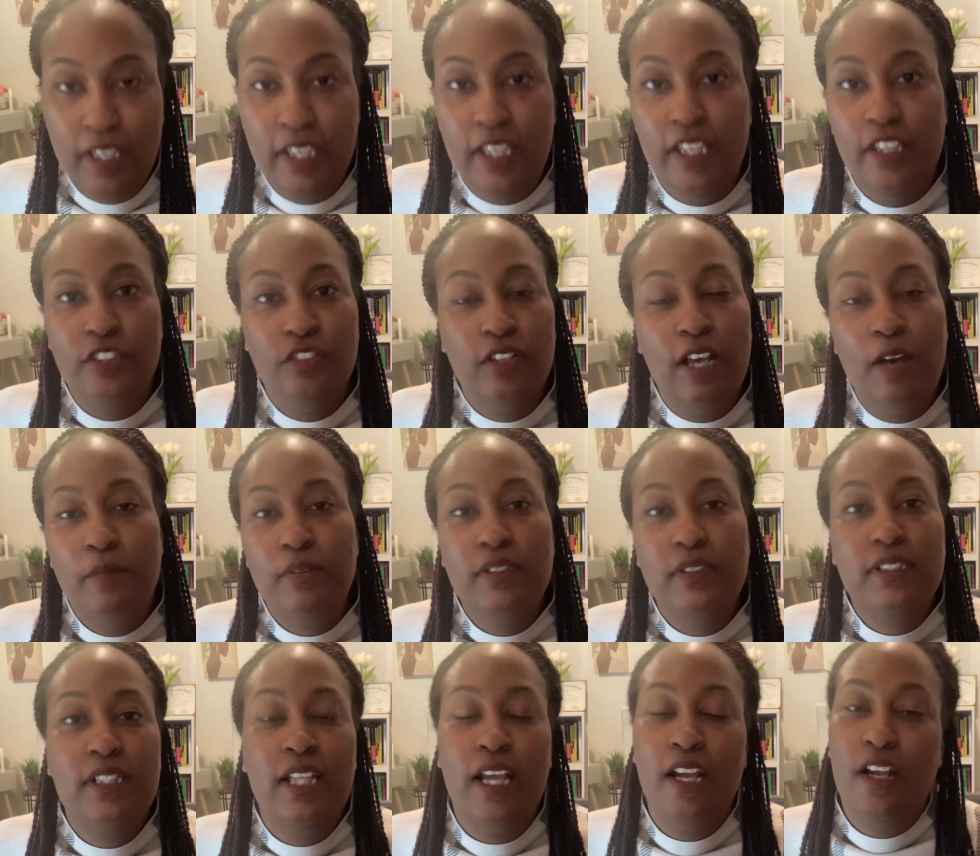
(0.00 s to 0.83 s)
And so I
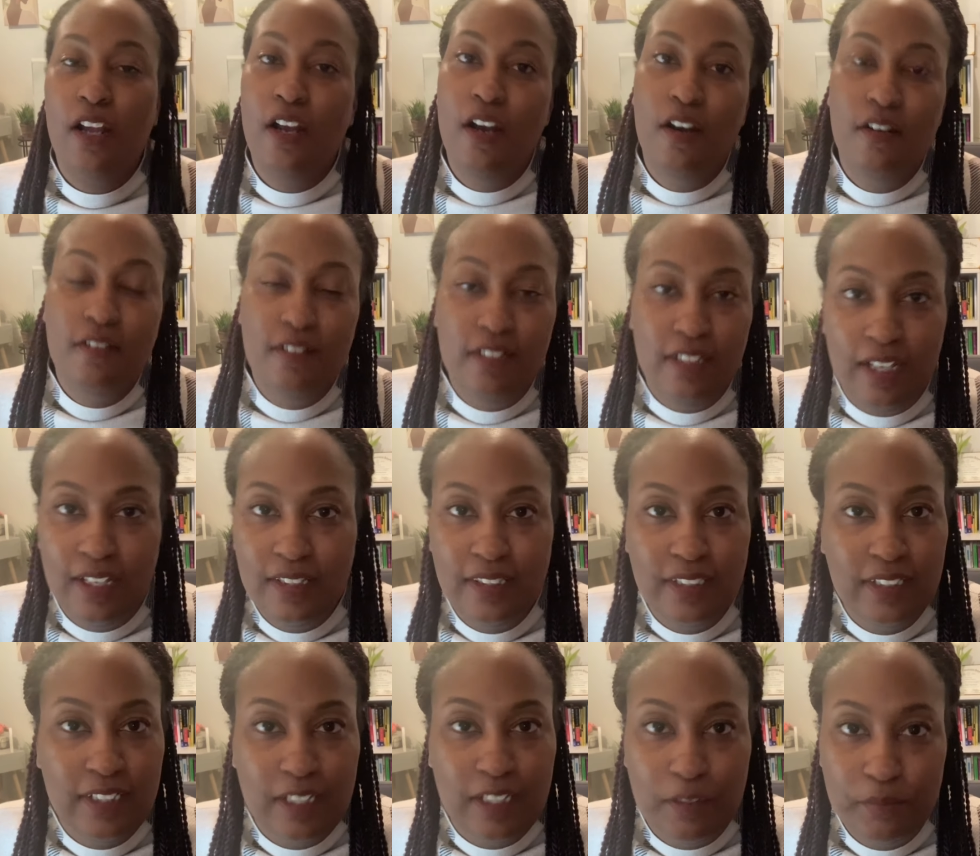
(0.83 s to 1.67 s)
was like, oh,
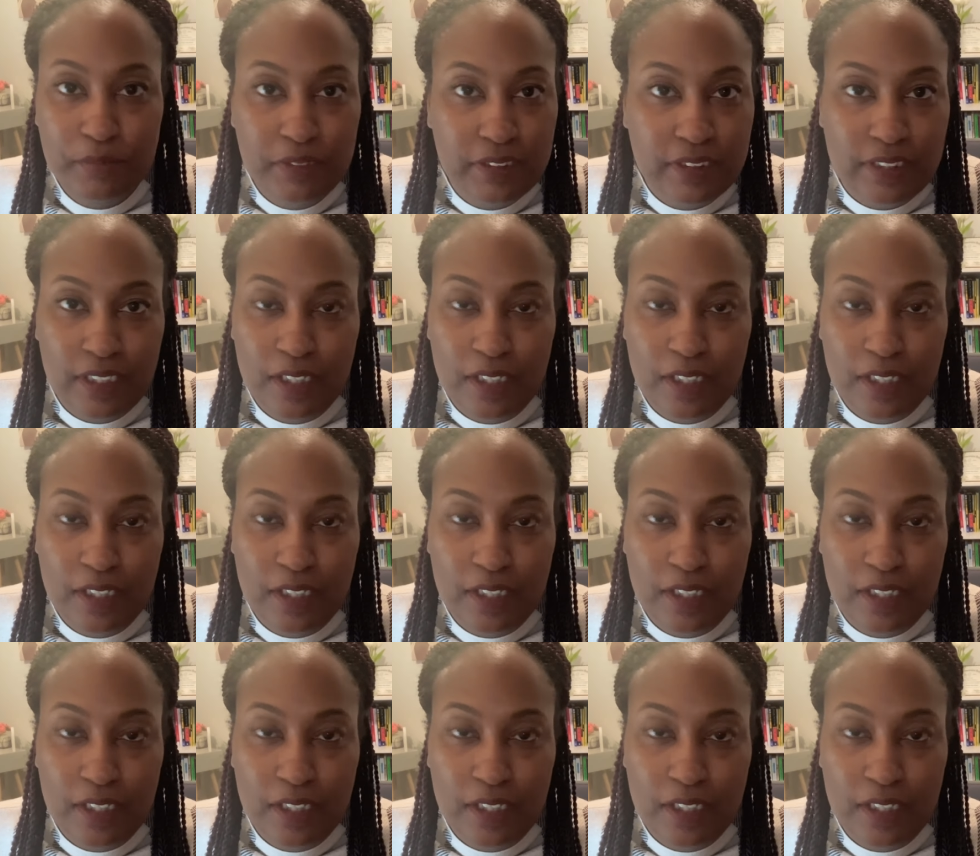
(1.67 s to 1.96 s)
nothing. I'm just